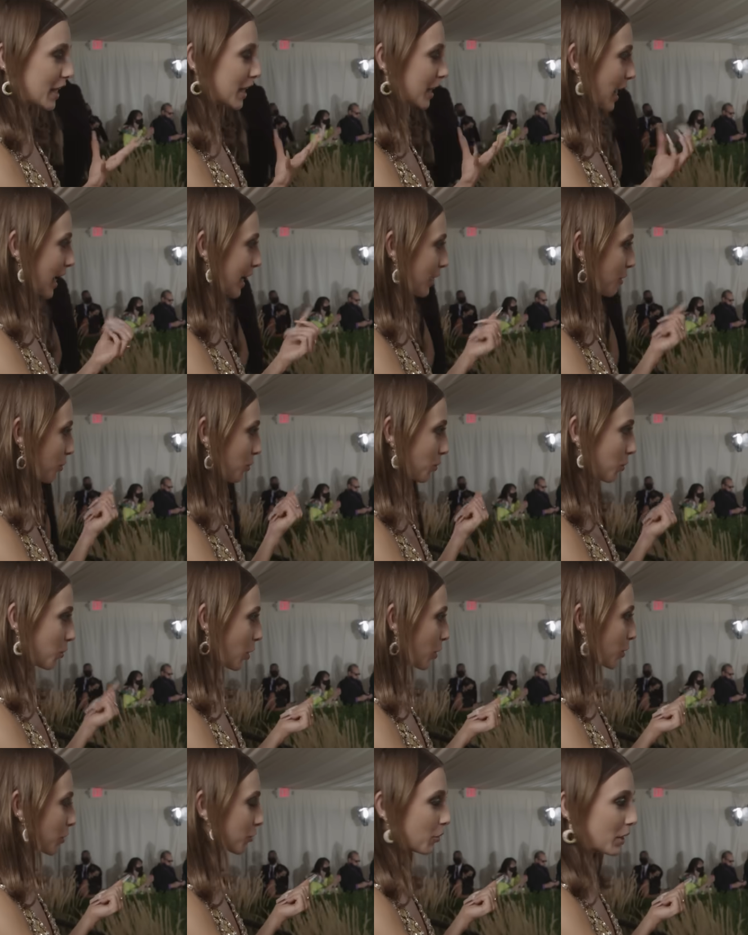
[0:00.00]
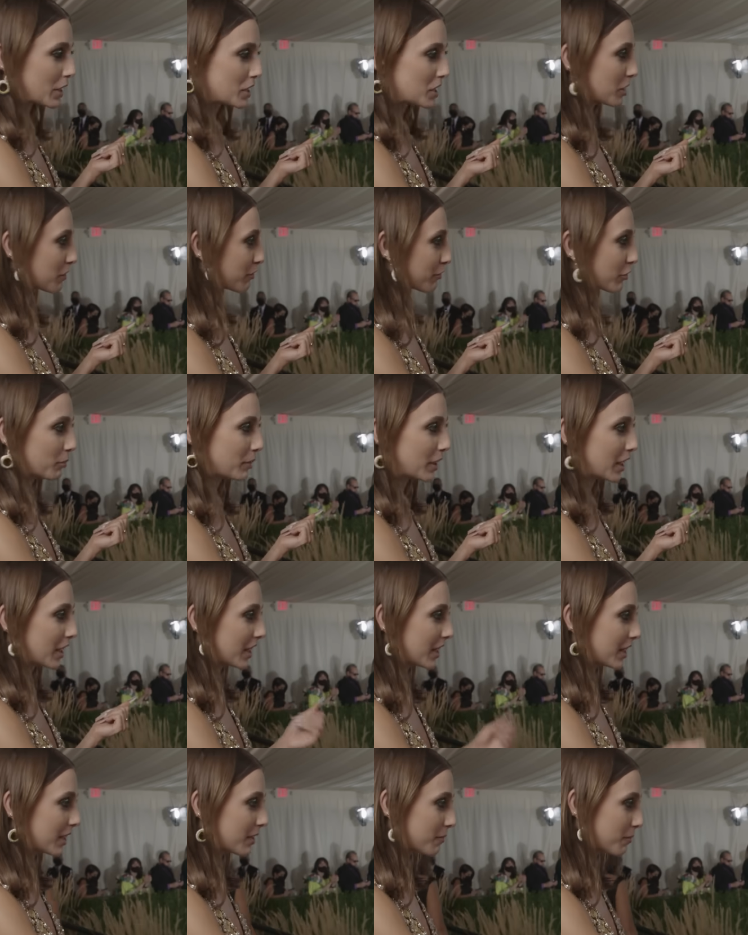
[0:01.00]
like word of wisdom for me?
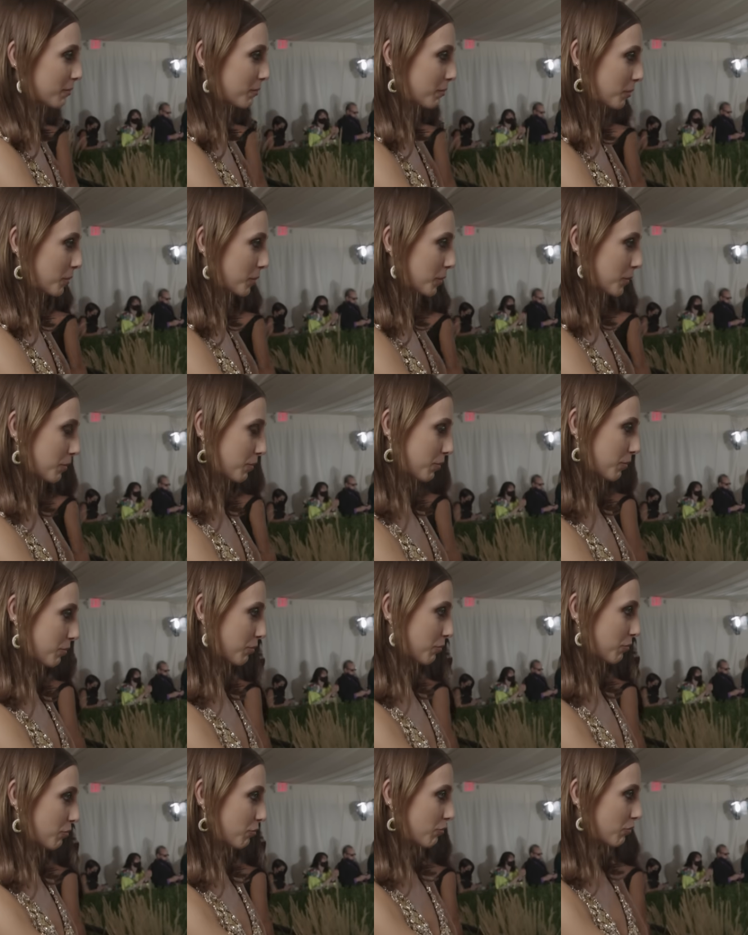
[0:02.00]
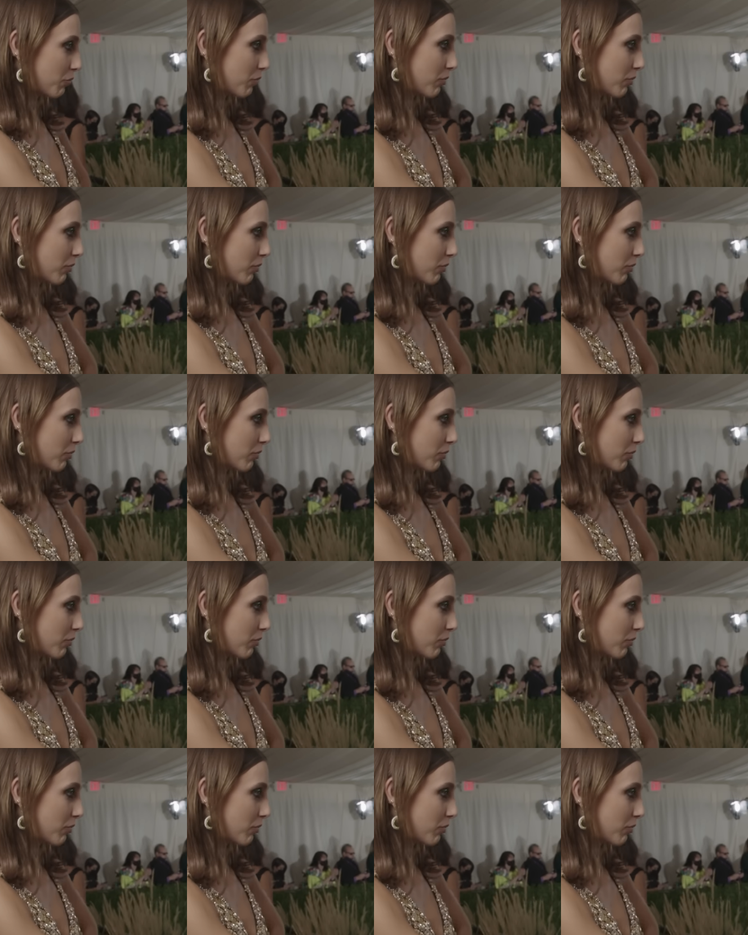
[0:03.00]
Um,